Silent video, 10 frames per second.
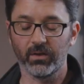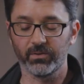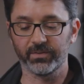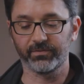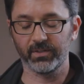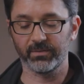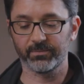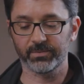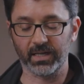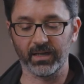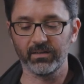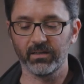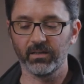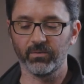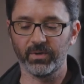On the flip side,
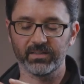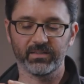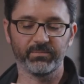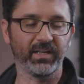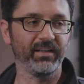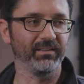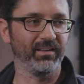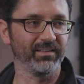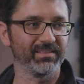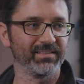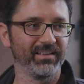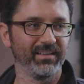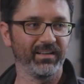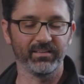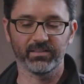we had some dialogues.
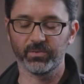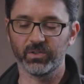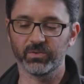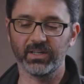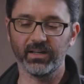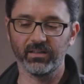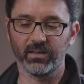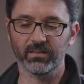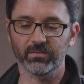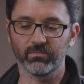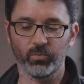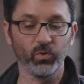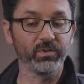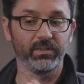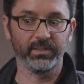And some of those dialogues,
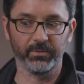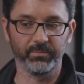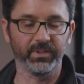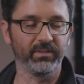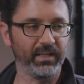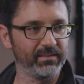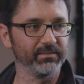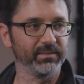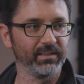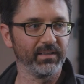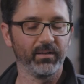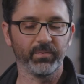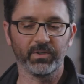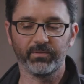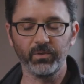mostly they were built natively,
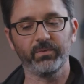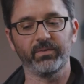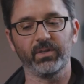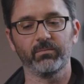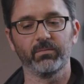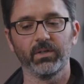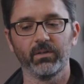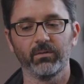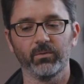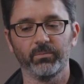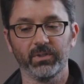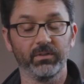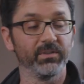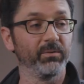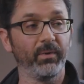but a few of them were
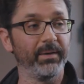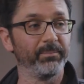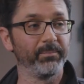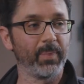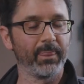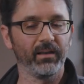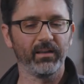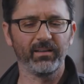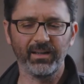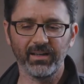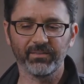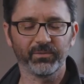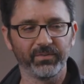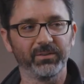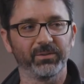built using web. And they
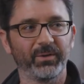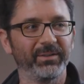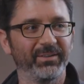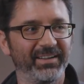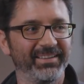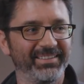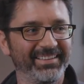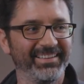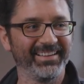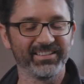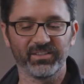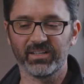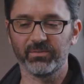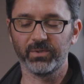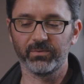never felt quite right. And so
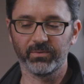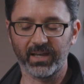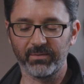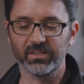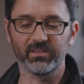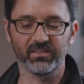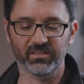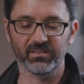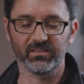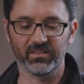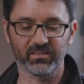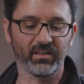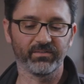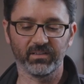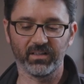then we came to dis
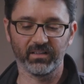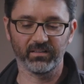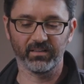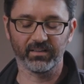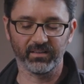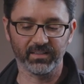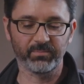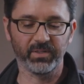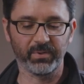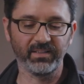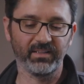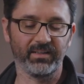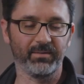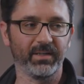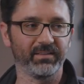discover that, like, let's be
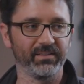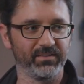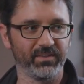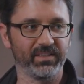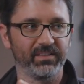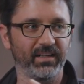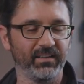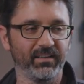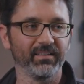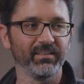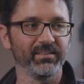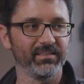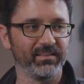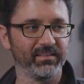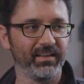opinionated about this. If it's a dialogue,
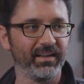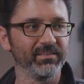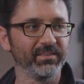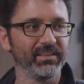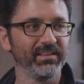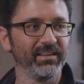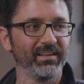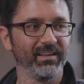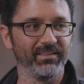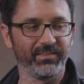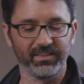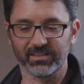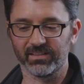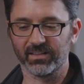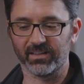it's done natively. And if
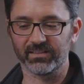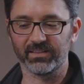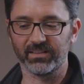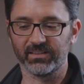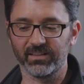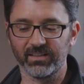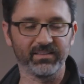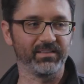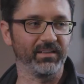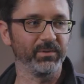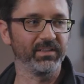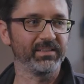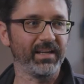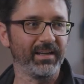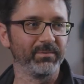it's in the content area, it's done with a
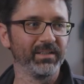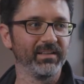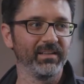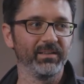tab. Yeah.